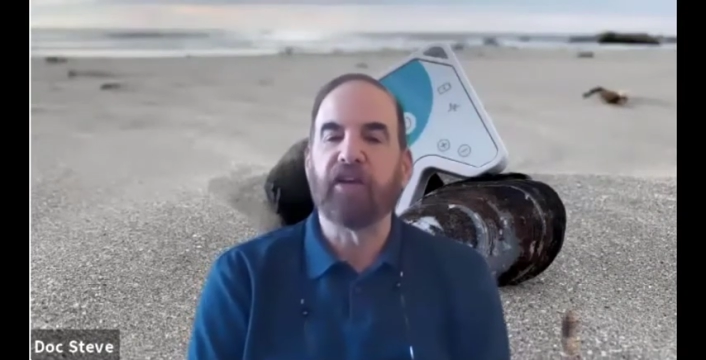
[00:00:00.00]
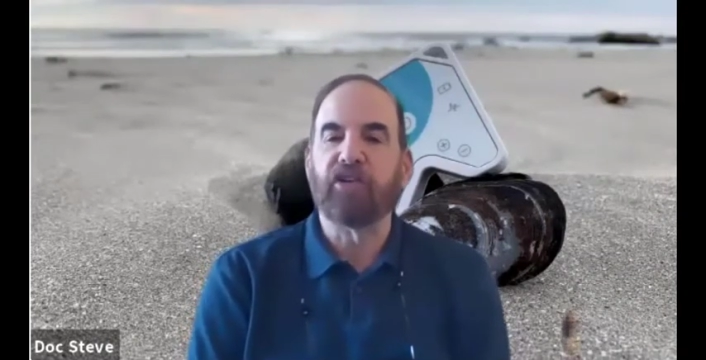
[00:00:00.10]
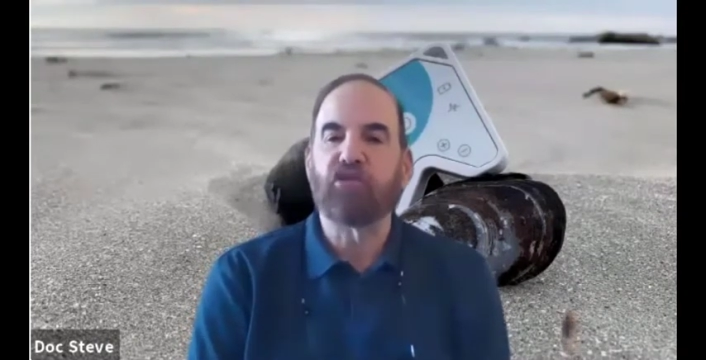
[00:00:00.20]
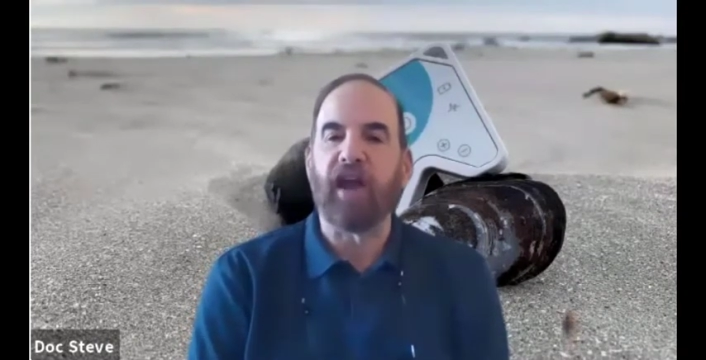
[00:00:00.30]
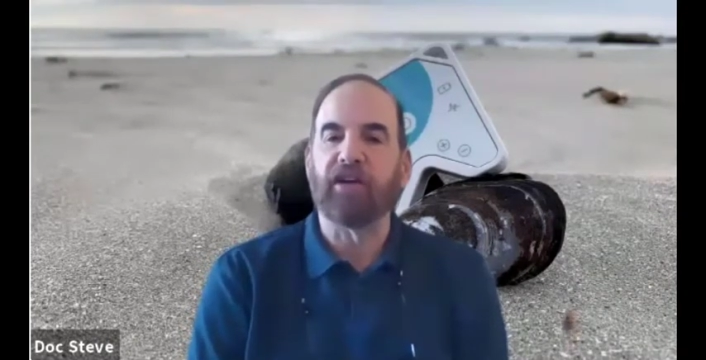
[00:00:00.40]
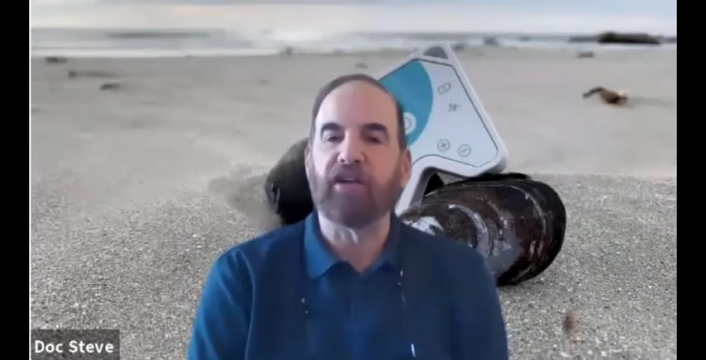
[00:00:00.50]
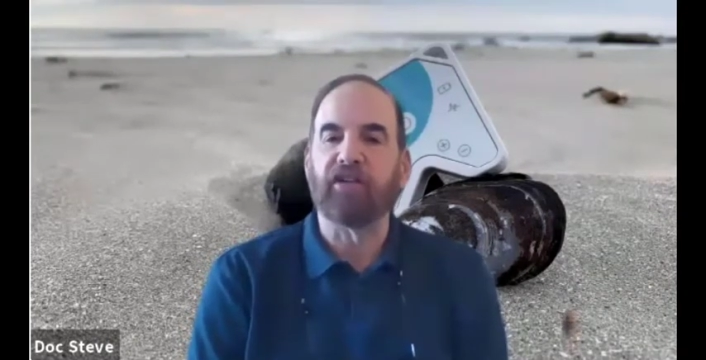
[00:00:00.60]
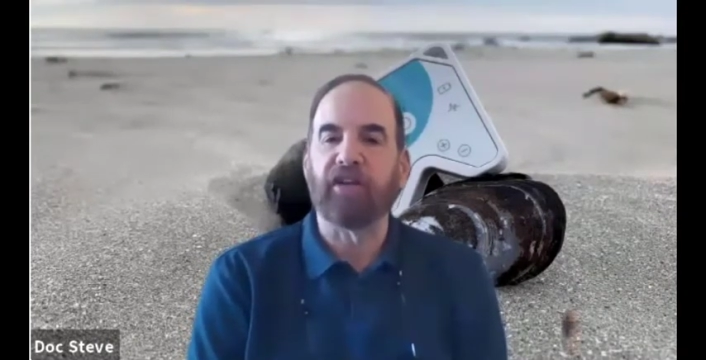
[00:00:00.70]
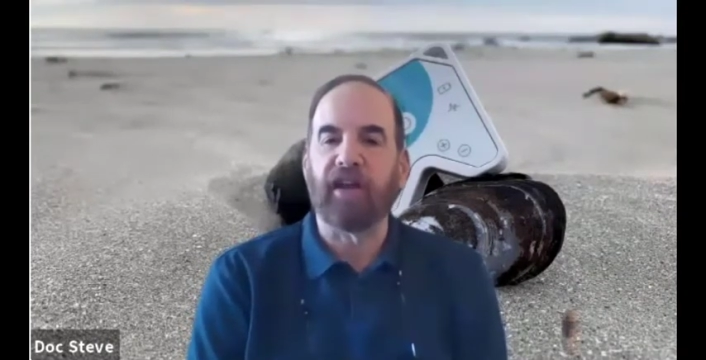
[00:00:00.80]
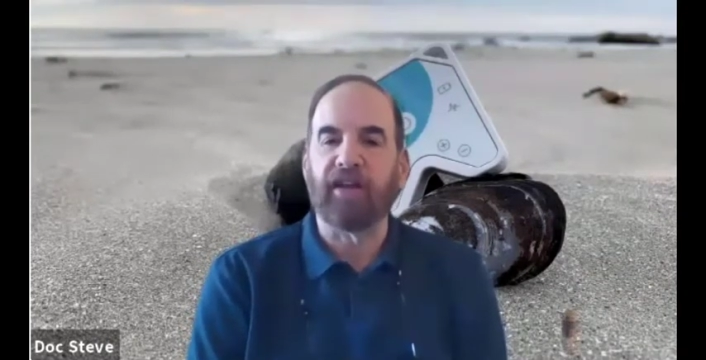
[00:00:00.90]

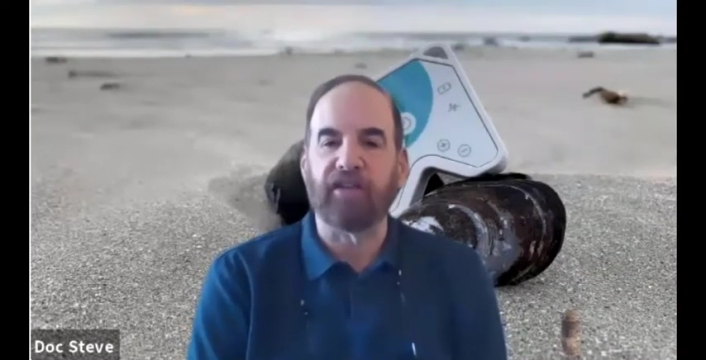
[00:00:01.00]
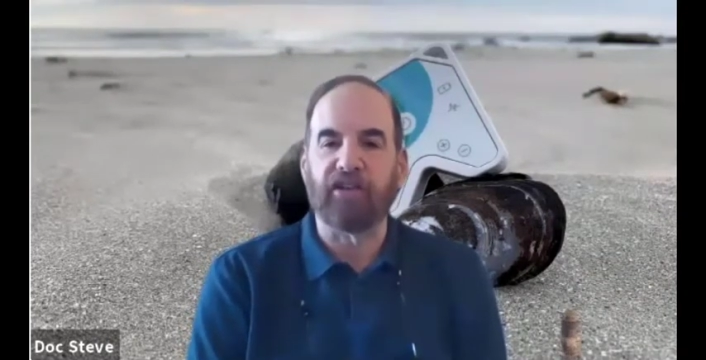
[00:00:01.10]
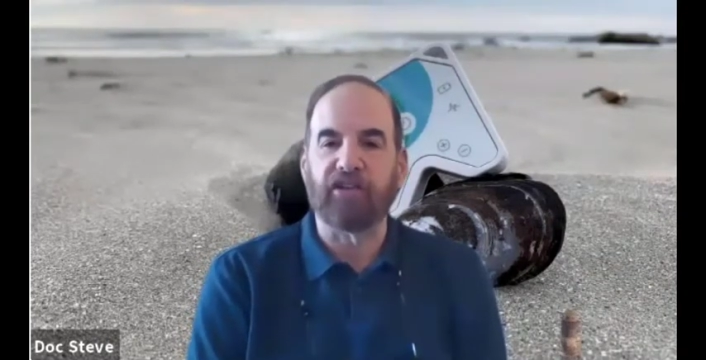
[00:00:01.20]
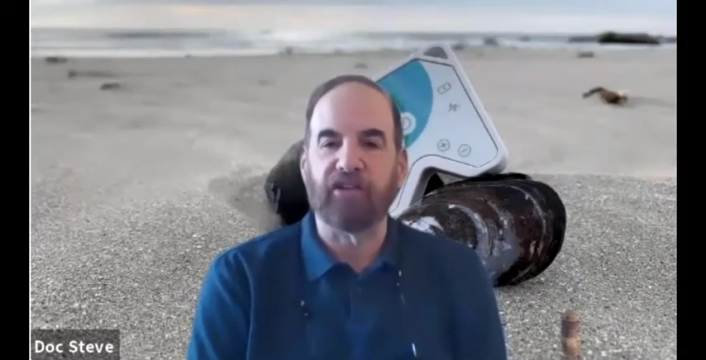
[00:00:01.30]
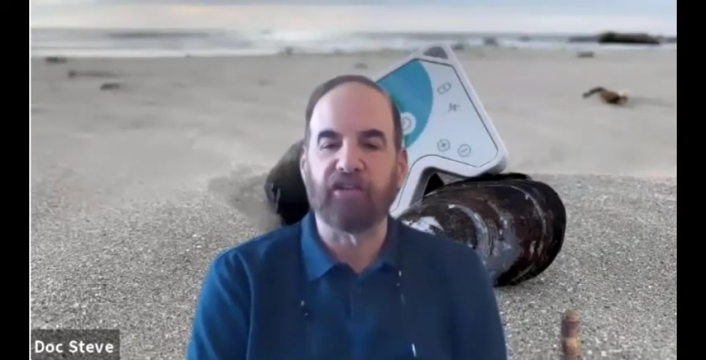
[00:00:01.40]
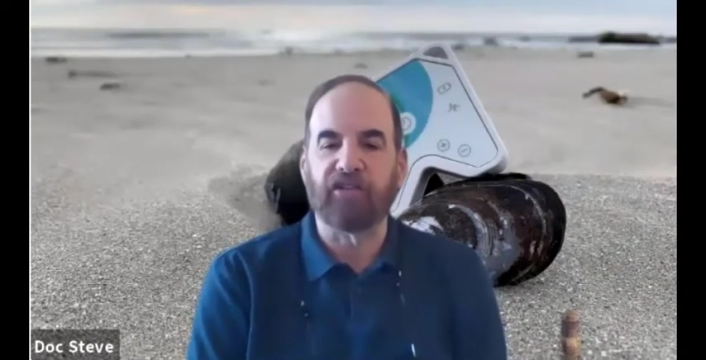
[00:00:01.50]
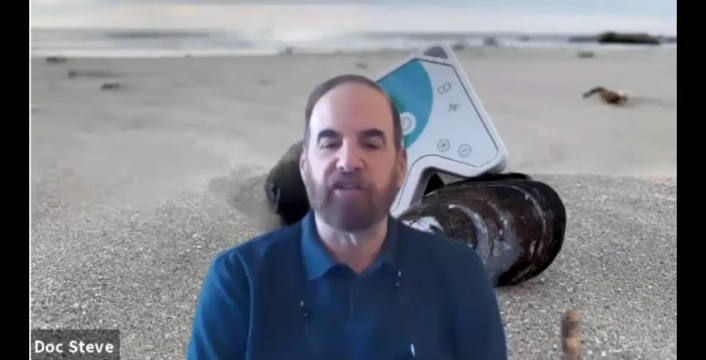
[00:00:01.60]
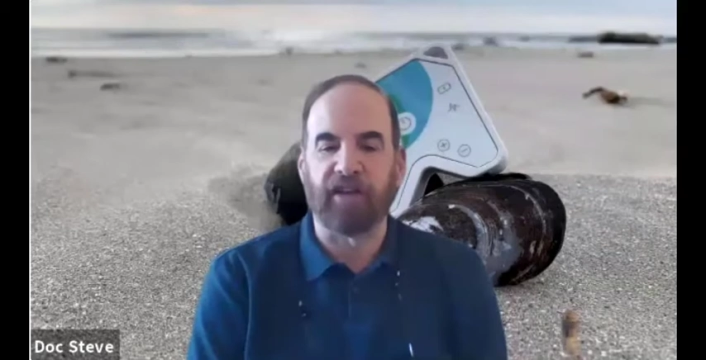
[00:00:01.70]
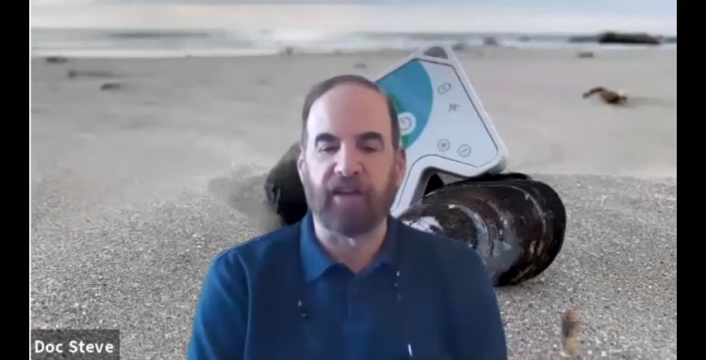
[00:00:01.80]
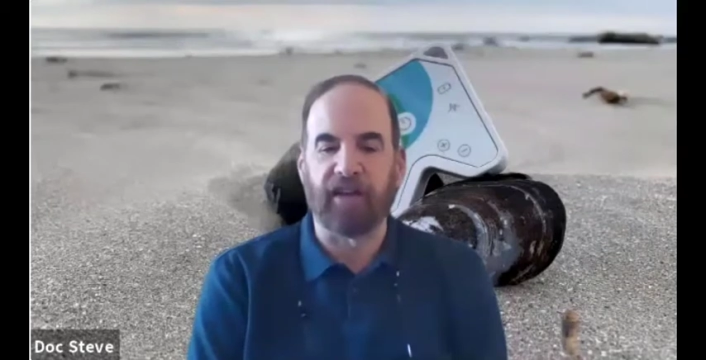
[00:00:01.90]
trainers and teachers
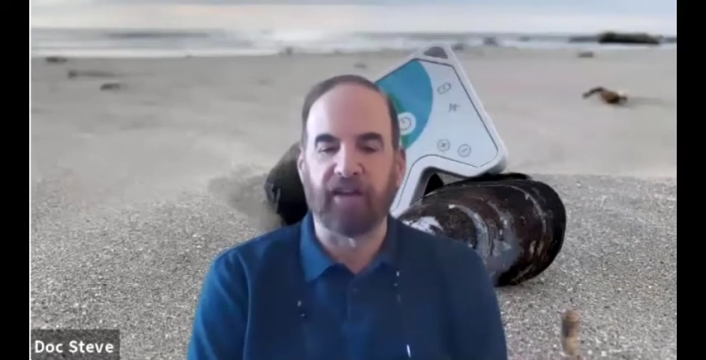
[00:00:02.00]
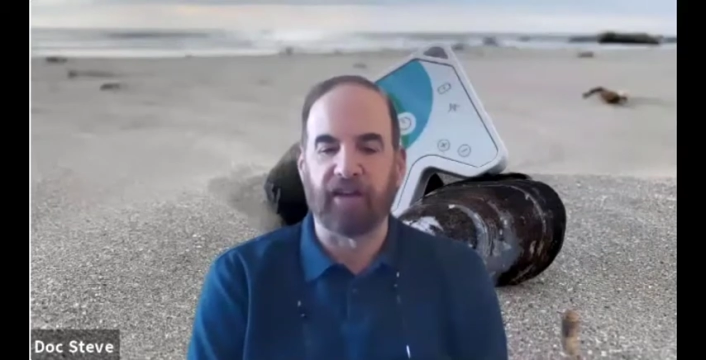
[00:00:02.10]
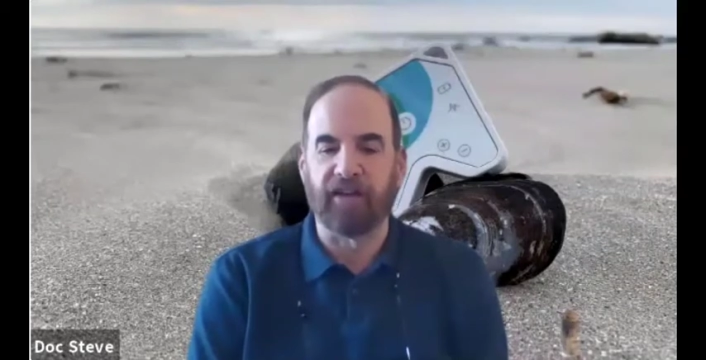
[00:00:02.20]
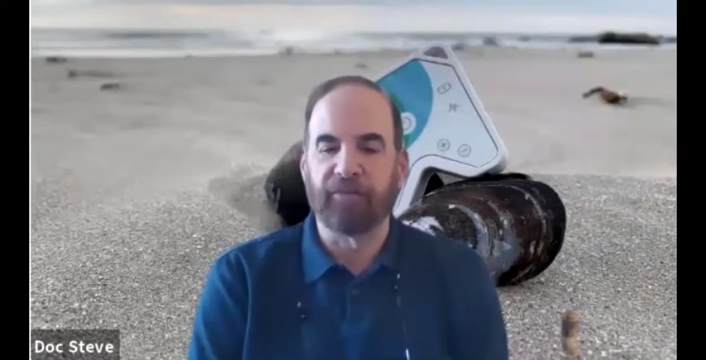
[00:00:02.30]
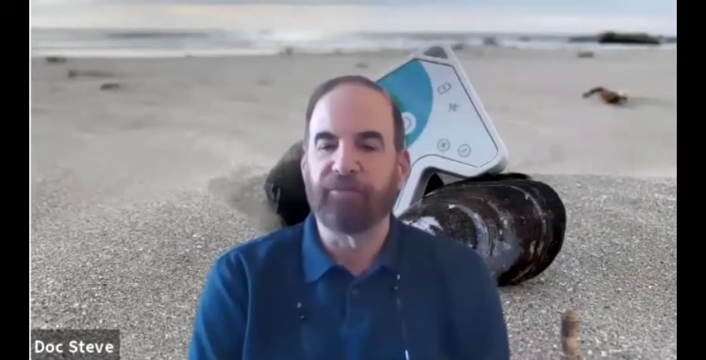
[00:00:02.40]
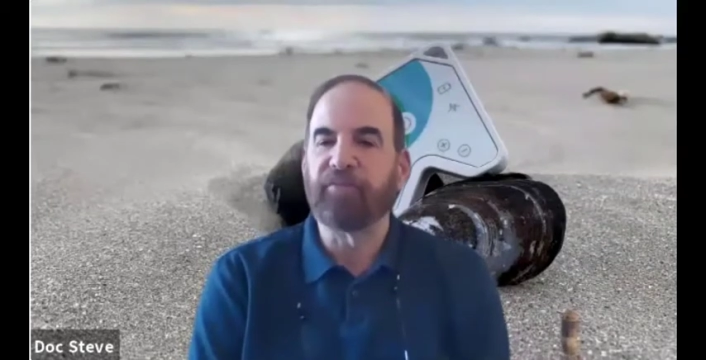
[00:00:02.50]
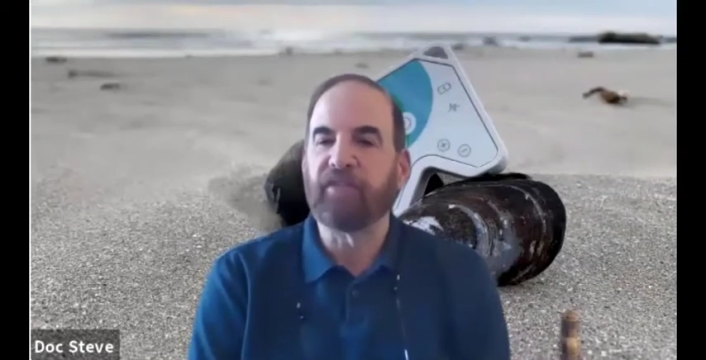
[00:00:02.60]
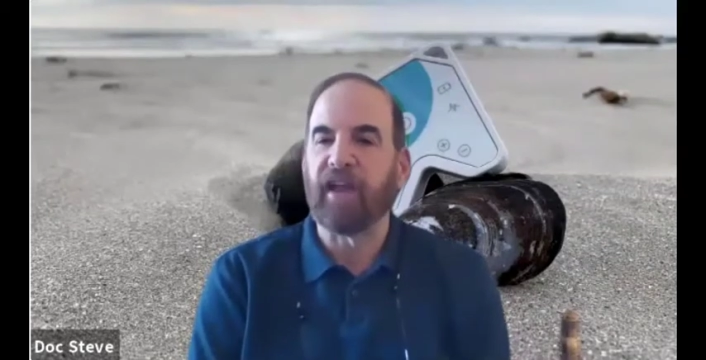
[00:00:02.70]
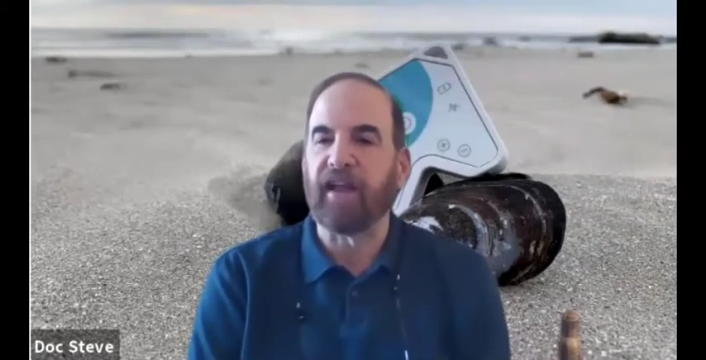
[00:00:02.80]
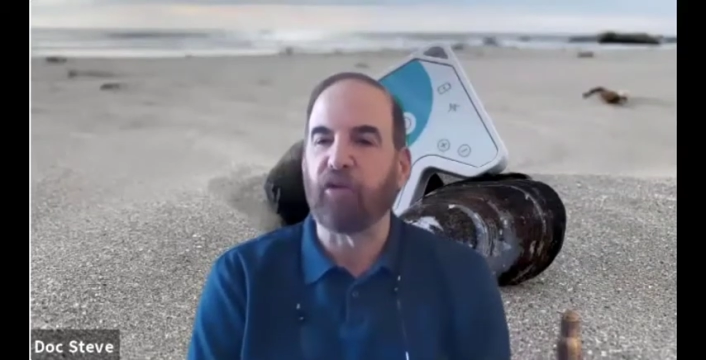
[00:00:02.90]
in Healy.
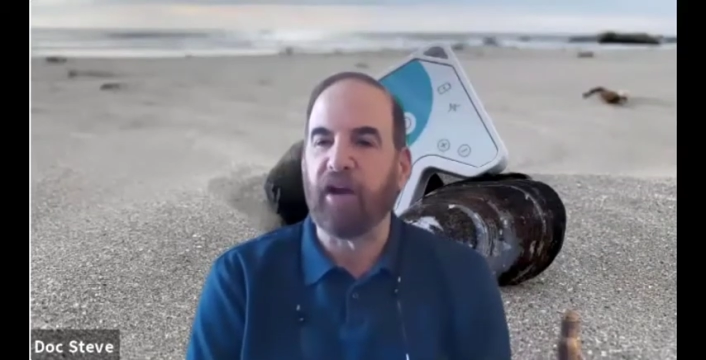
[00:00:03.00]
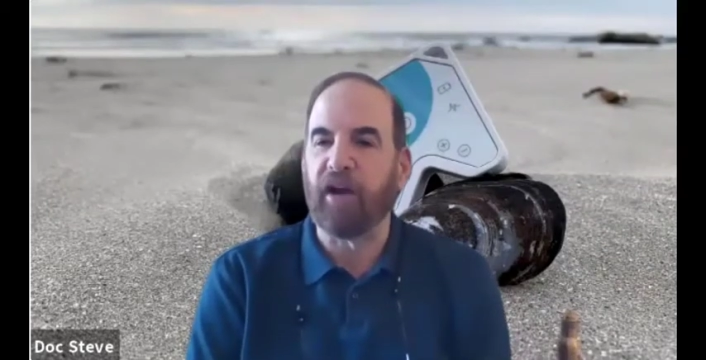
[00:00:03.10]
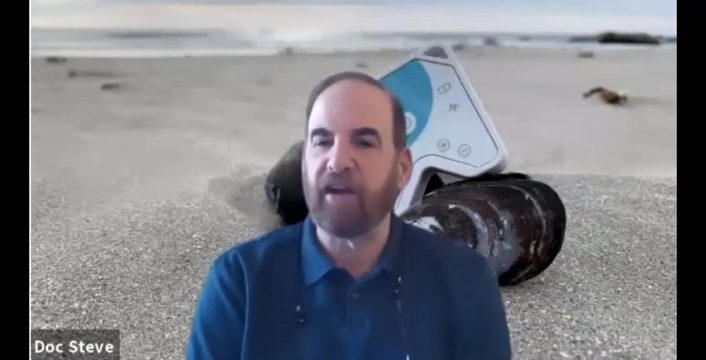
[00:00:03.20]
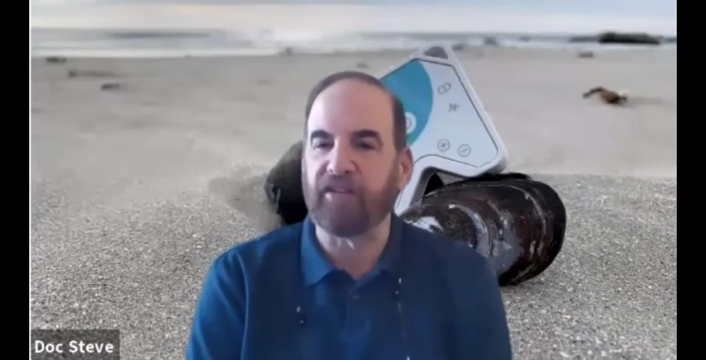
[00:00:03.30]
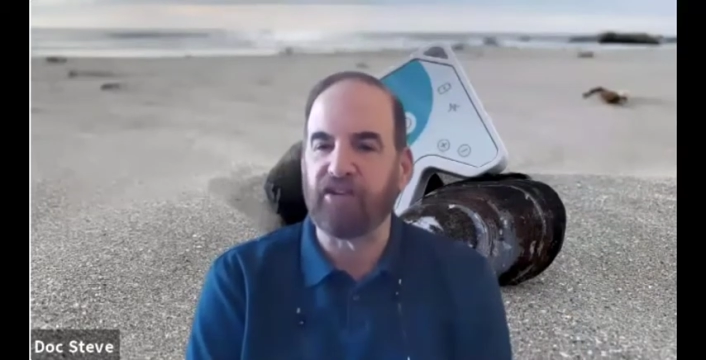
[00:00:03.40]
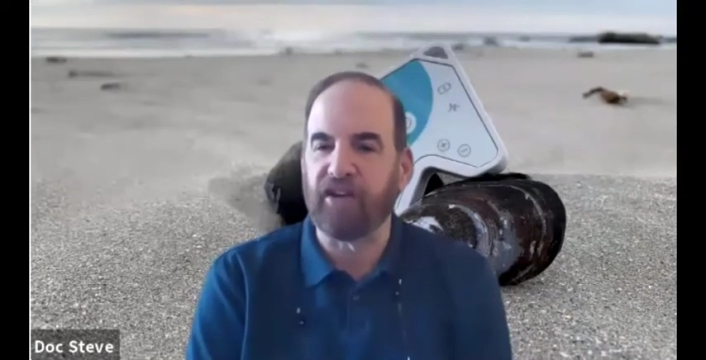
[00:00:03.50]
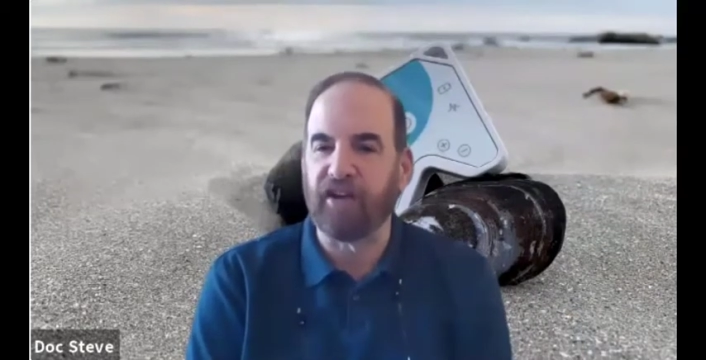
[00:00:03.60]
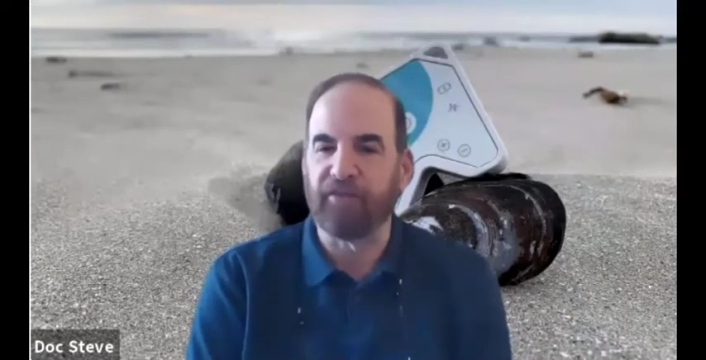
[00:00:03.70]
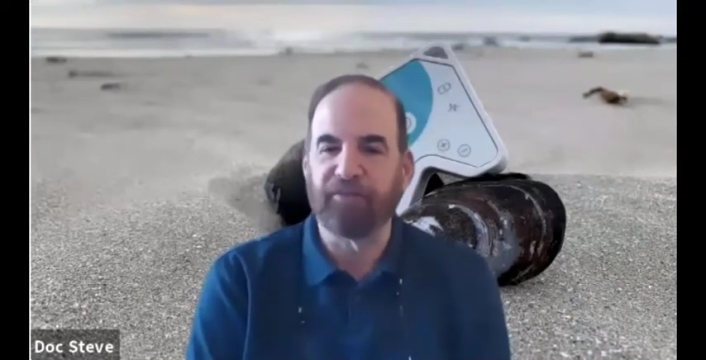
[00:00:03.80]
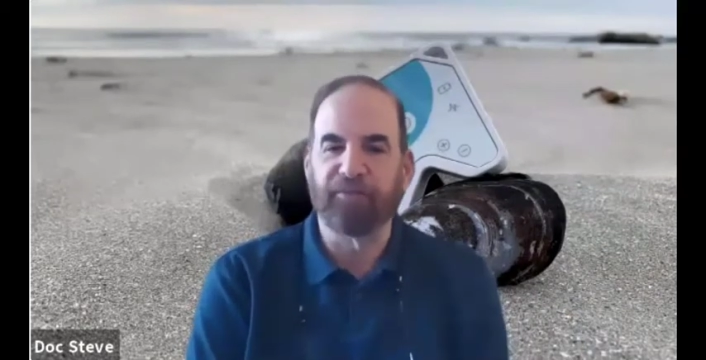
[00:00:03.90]
Take it away, CJ.